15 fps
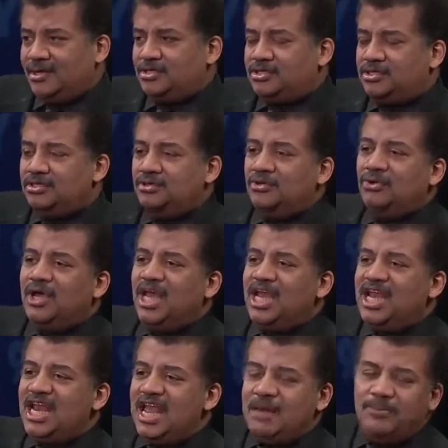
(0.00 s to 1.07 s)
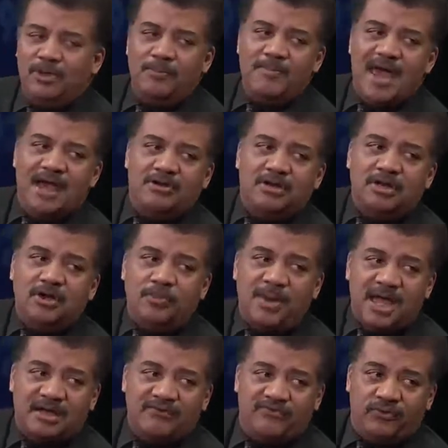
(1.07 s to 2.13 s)
to enable matter to go
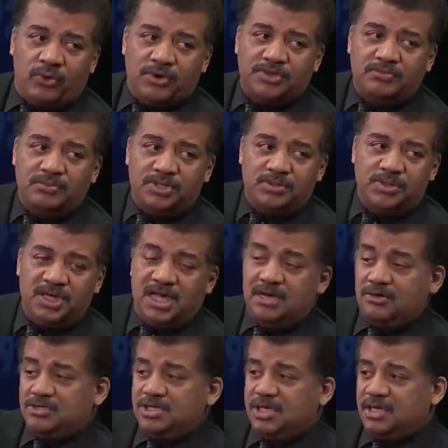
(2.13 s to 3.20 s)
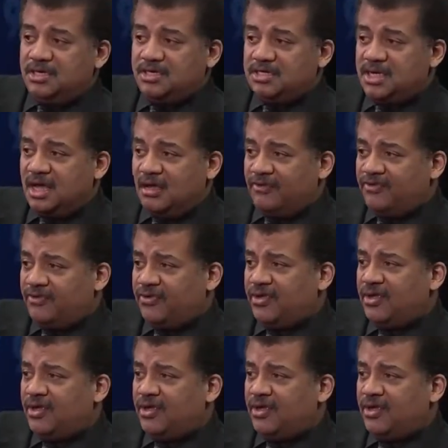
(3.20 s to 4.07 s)
back and forth between energy and itself.